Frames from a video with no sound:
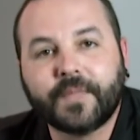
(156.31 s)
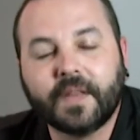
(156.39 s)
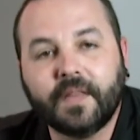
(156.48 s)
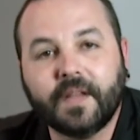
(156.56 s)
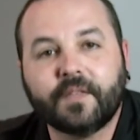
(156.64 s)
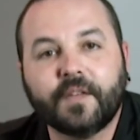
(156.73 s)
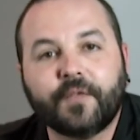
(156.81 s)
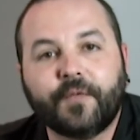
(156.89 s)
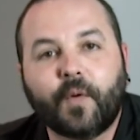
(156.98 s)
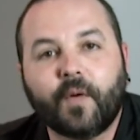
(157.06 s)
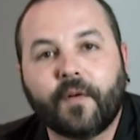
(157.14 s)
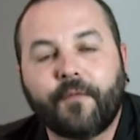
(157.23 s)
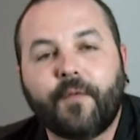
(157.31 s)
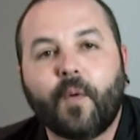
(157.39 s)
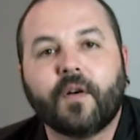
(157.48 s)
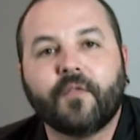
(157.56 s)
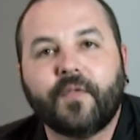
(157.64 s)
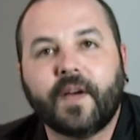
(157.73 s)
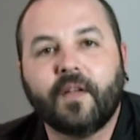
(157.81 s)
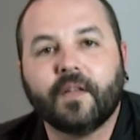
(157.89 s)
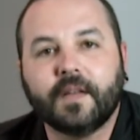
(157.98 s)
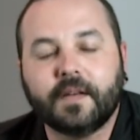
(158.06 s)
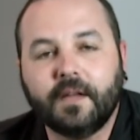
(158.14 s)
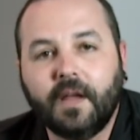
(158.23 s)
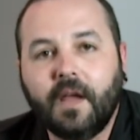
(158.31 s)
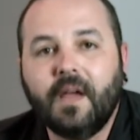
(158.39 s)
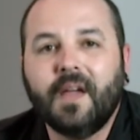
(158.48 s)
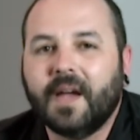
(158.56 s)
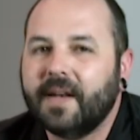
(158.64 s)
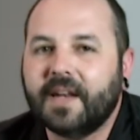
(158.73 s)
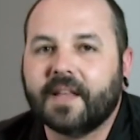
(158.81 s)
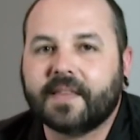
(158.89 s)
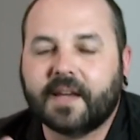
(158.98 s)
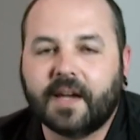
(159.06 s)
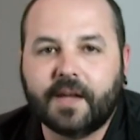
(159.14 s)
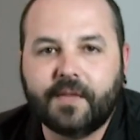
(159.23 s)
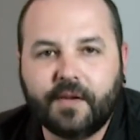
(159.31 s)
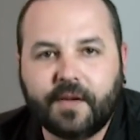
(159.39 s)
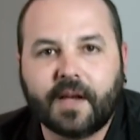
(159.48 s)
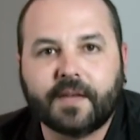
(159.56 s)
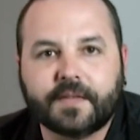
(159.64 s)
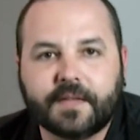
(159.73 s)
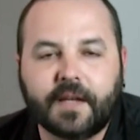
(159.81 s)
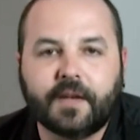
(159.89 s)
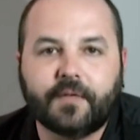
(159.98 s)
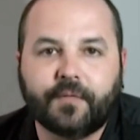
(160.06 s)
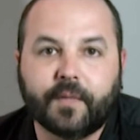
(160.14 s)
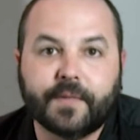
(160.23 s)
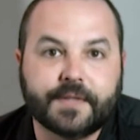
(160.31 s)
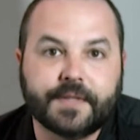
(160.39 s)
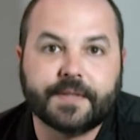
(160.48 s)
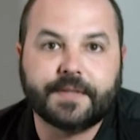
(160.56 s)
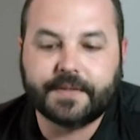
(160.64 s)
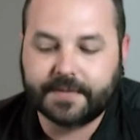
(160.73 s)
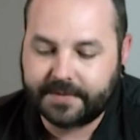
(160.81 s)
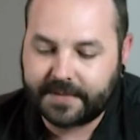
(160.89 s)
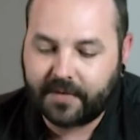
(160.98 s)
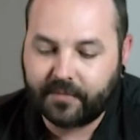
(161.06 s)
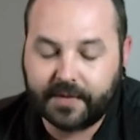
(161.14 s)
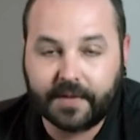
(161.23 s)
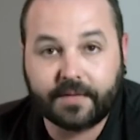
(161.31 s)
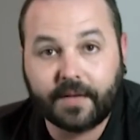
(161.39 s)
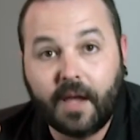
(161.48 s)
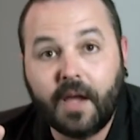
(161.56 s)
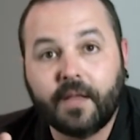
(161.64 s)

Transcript: This is for a Ford Falcon, and not the kind that you guys think from the 60s and 70s.